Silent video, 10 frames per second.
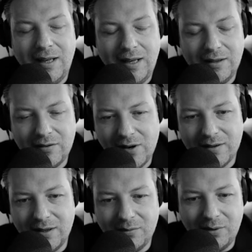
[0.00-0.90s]

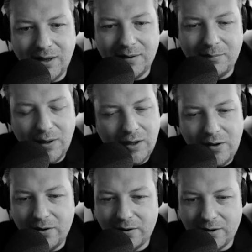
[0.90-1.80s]
interest and we can be
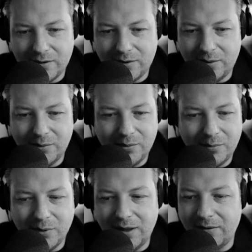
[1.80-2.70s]
curious to
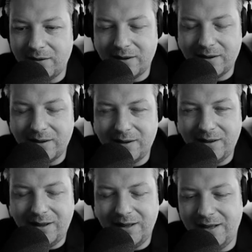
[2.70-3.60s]
whatever
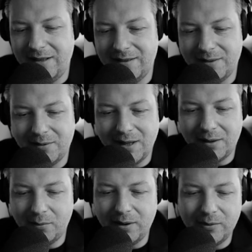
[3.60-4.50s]
it is
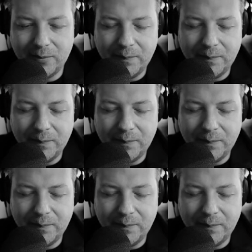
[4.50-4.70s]
that we do.